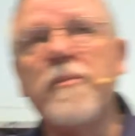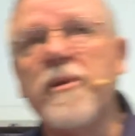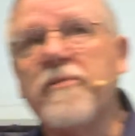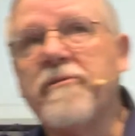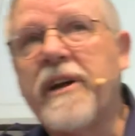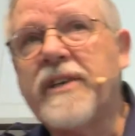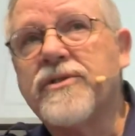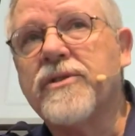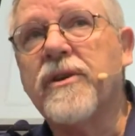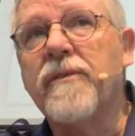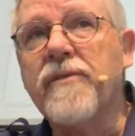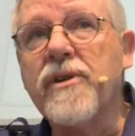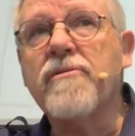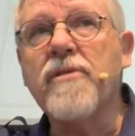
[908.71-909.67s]
from the rest
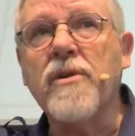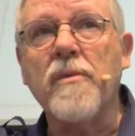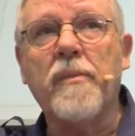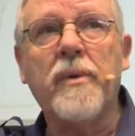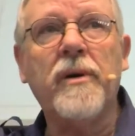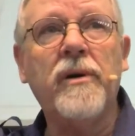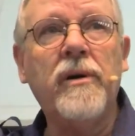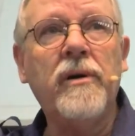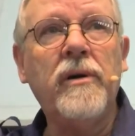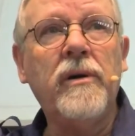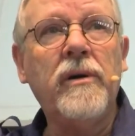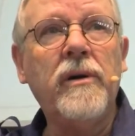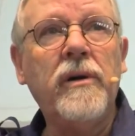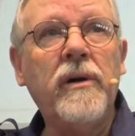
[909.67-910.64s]
of the group,
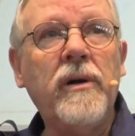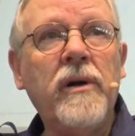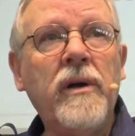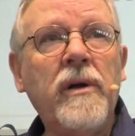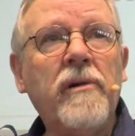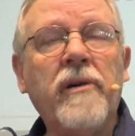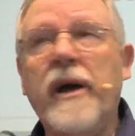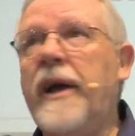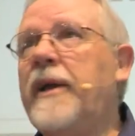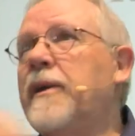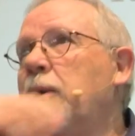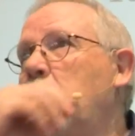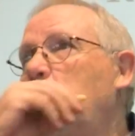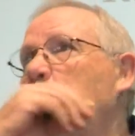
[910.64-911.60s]
right?